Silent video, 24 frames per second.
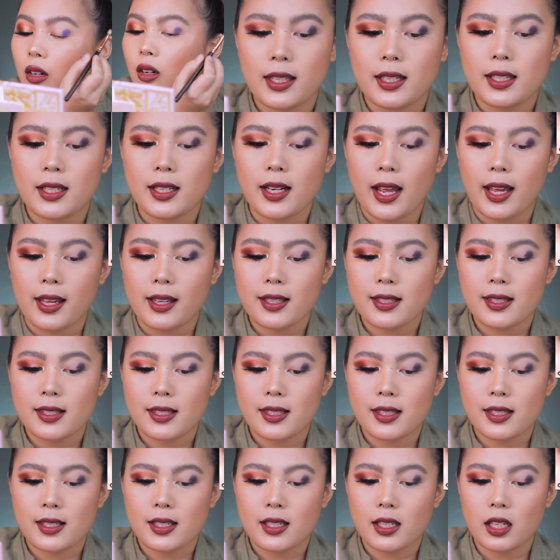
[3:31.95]
And the
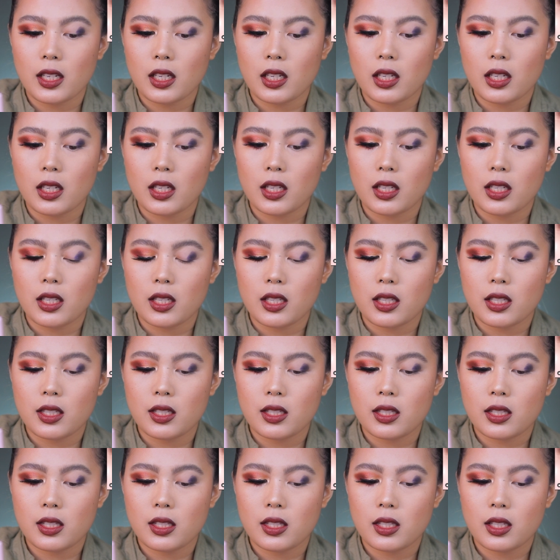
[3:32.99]
next
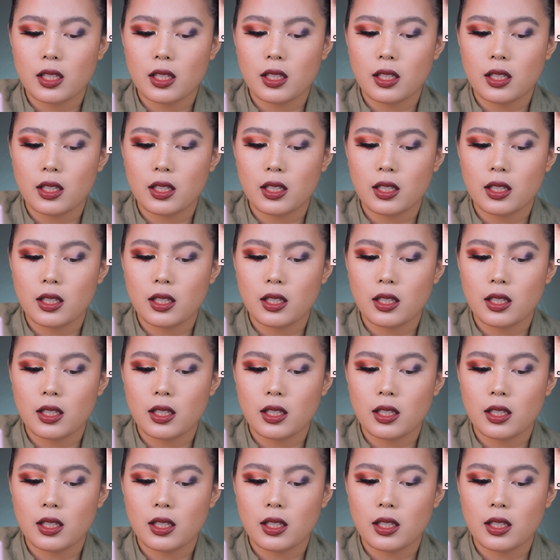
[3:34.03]
is,